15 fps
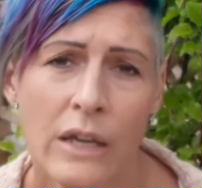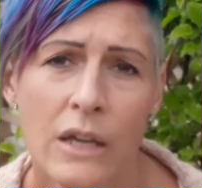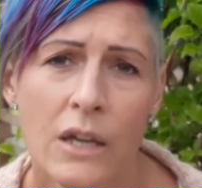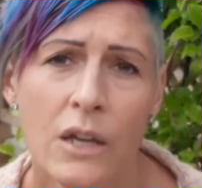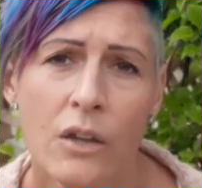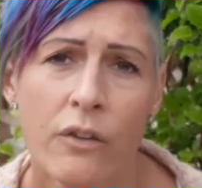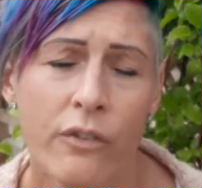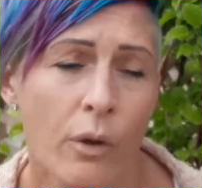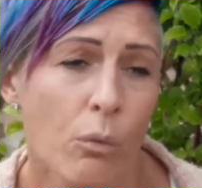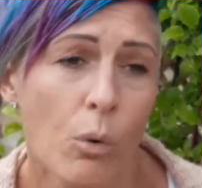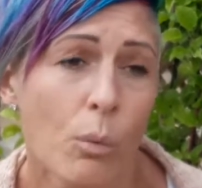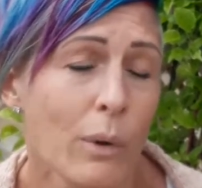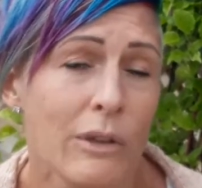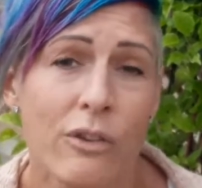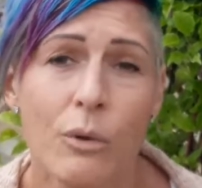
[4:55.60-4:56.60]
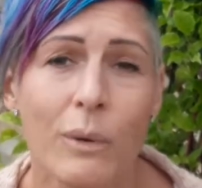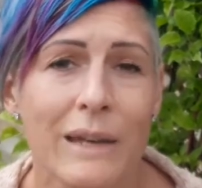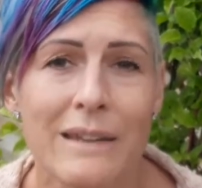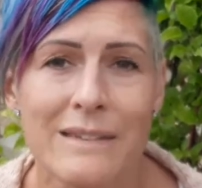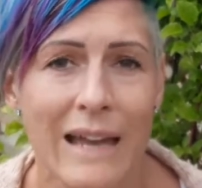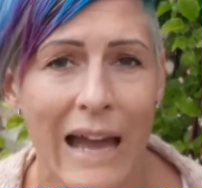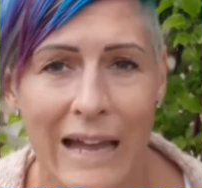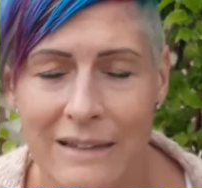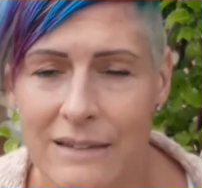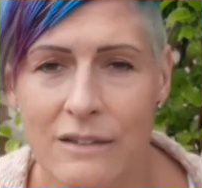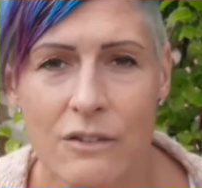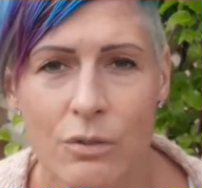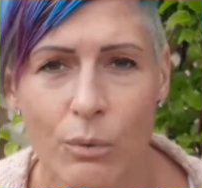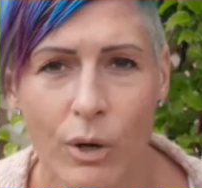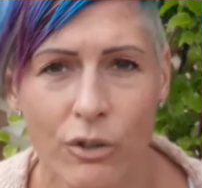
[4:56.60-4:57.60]
So all we're doing is adding
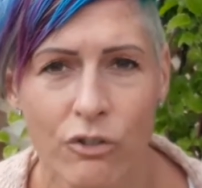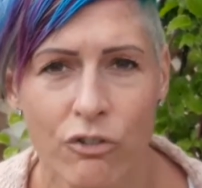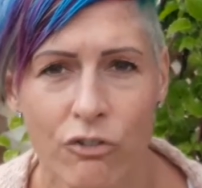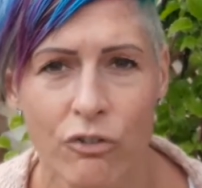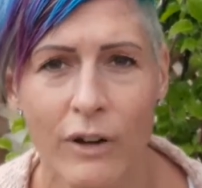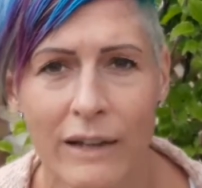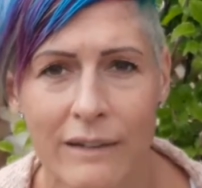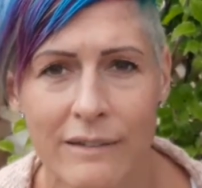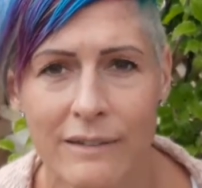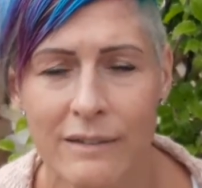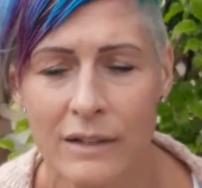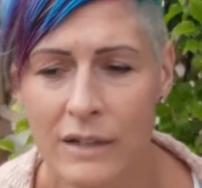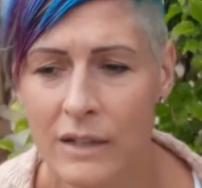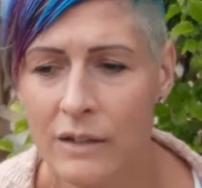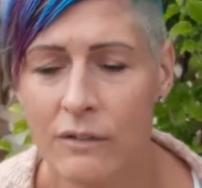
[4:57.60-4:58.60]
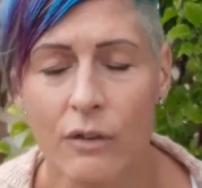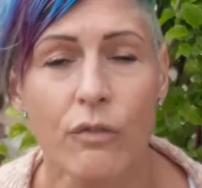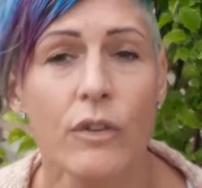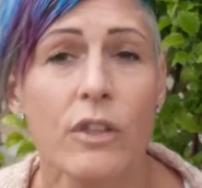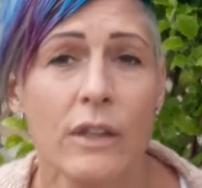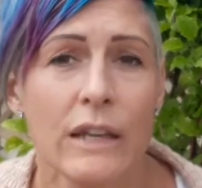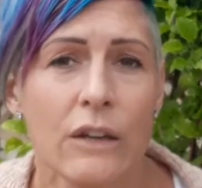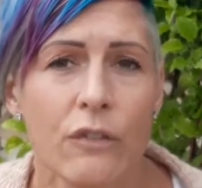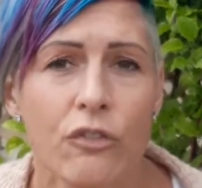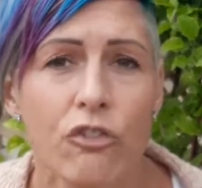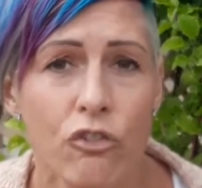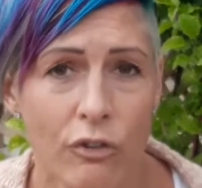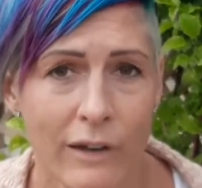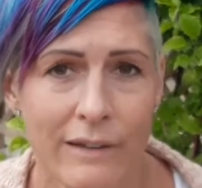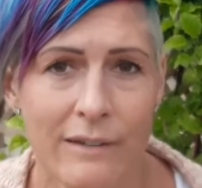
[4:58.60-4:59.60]
to our stress. So if you think of
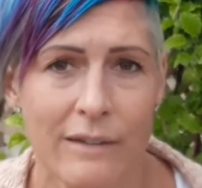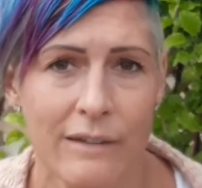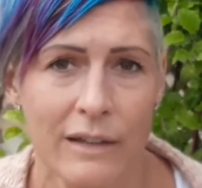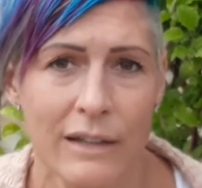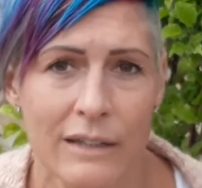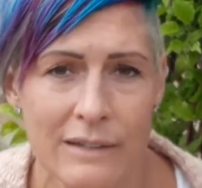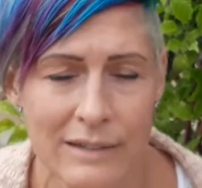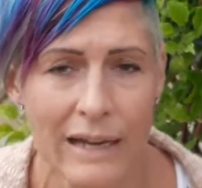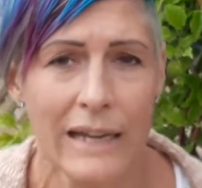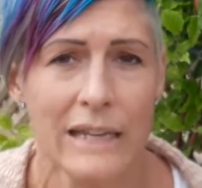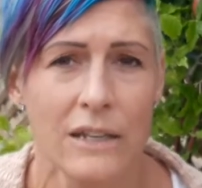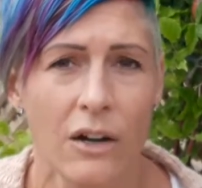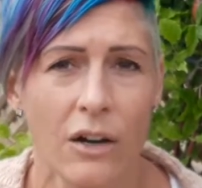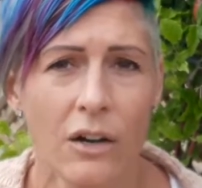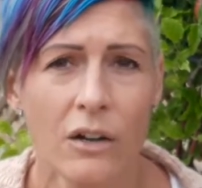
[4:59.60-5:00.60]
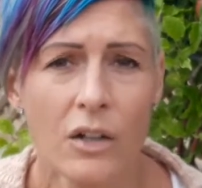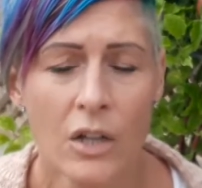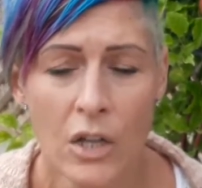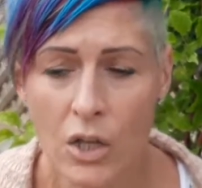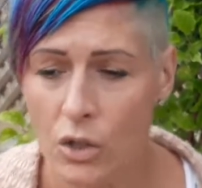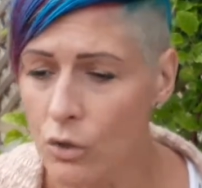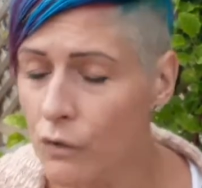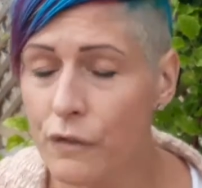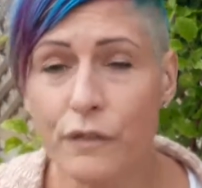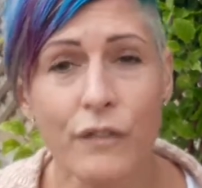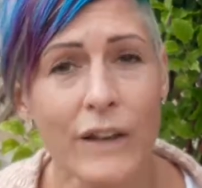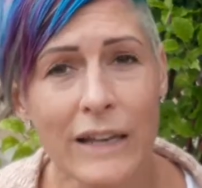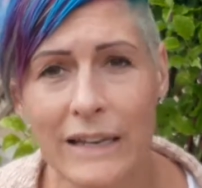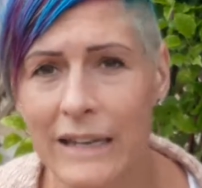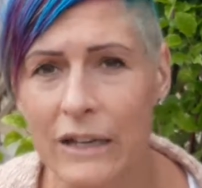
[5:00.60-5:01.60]
stress as a container, you're
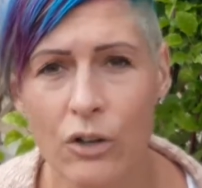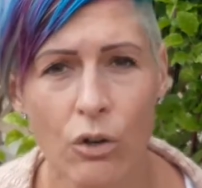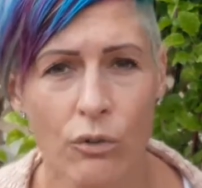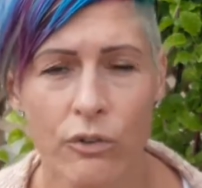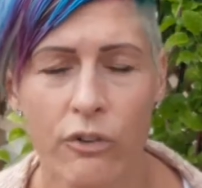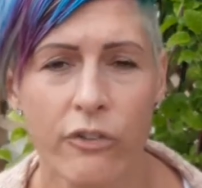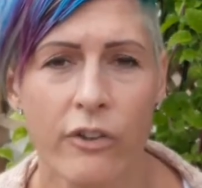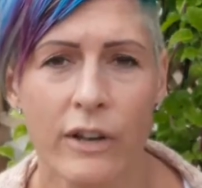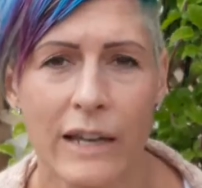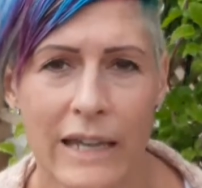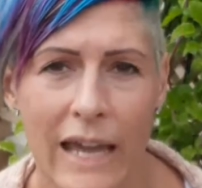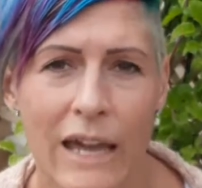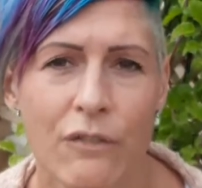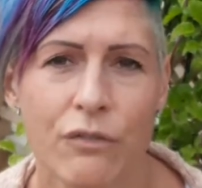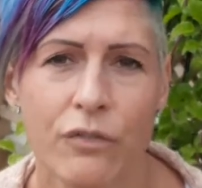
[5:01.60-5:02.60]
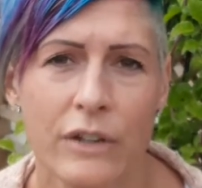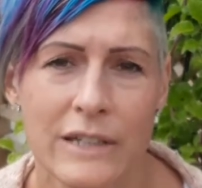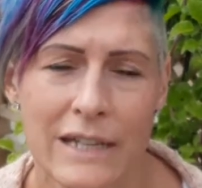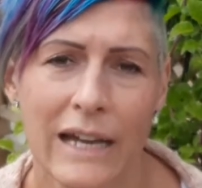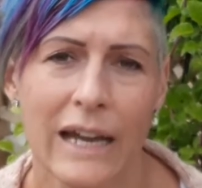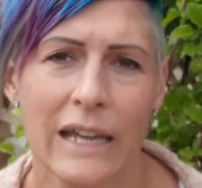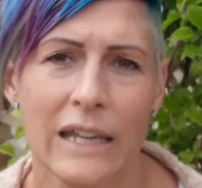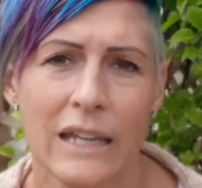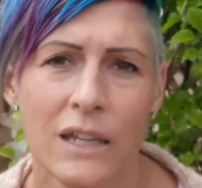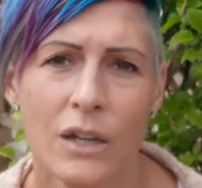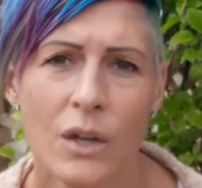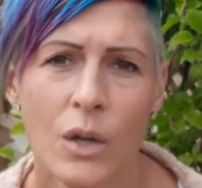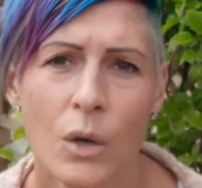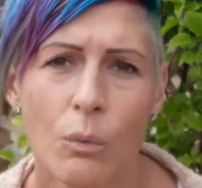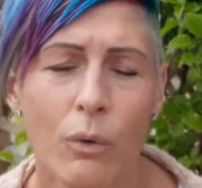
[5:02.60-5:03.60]
filling it constantly every day
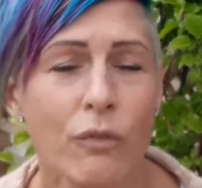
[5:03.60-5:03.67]
with all